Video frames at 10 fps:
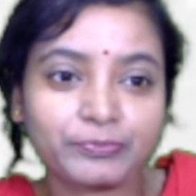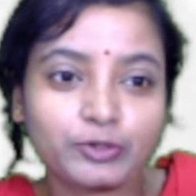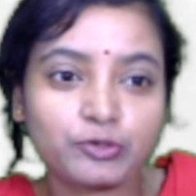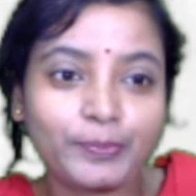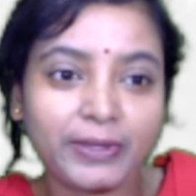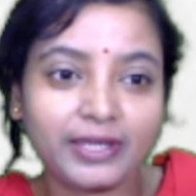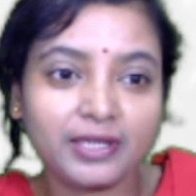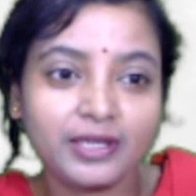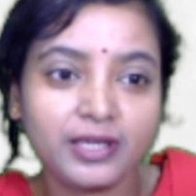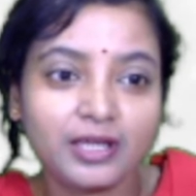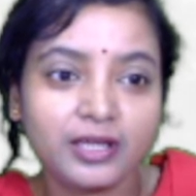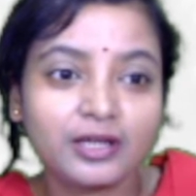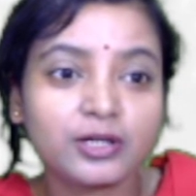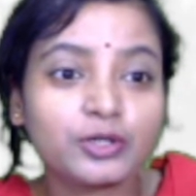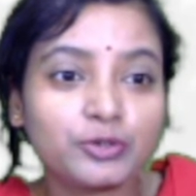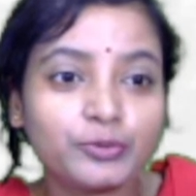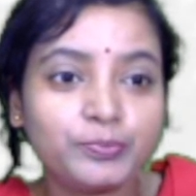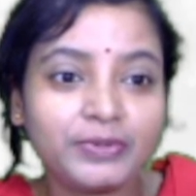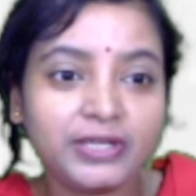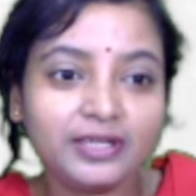Group A,
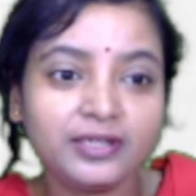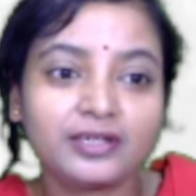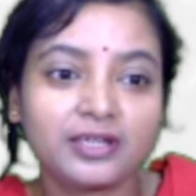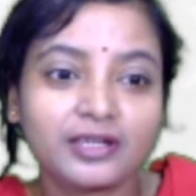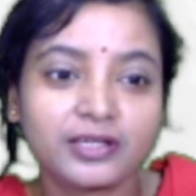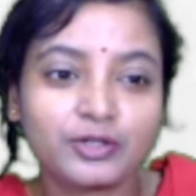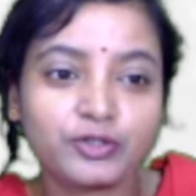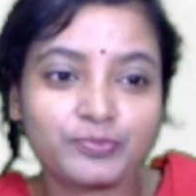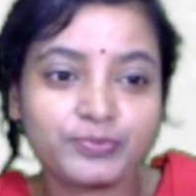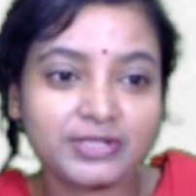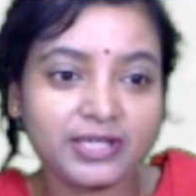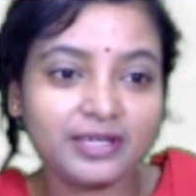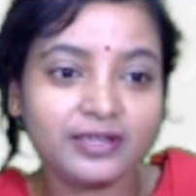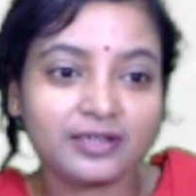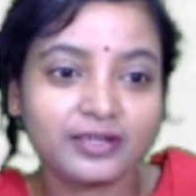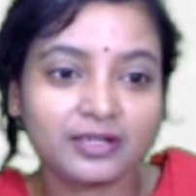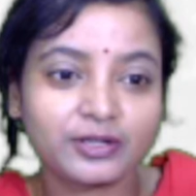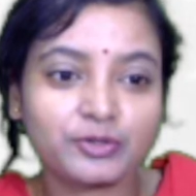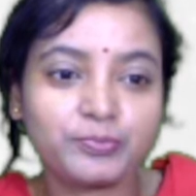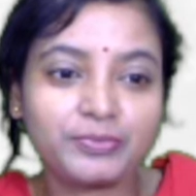Group B, Group C,
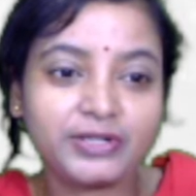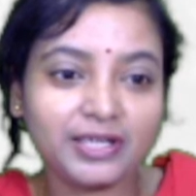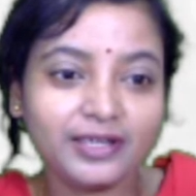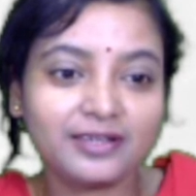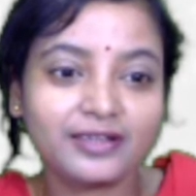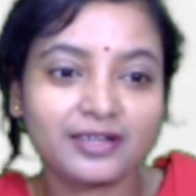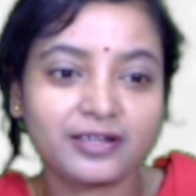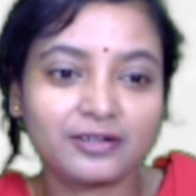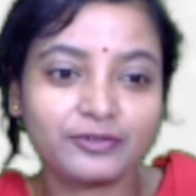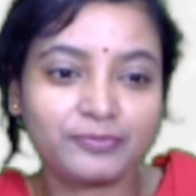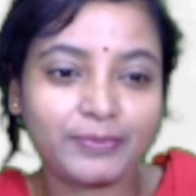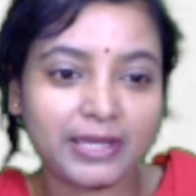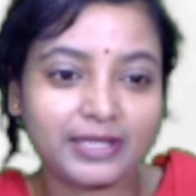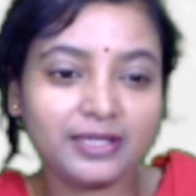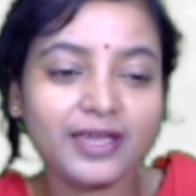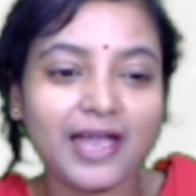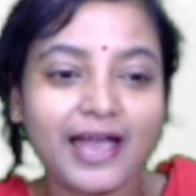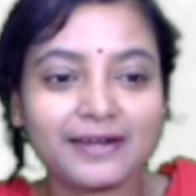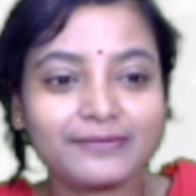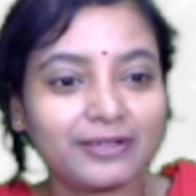Group D, Group E,
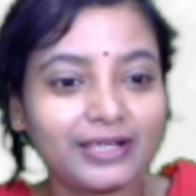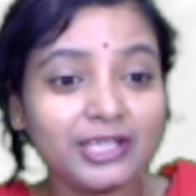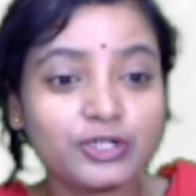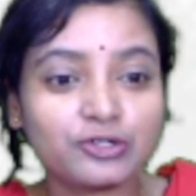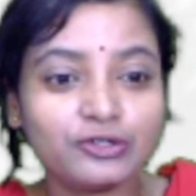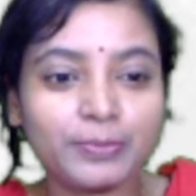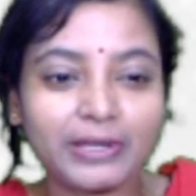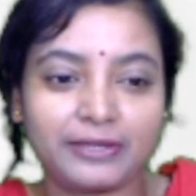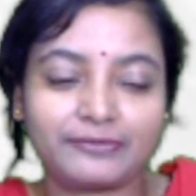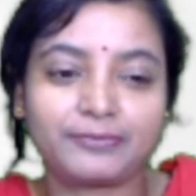and finally Group F.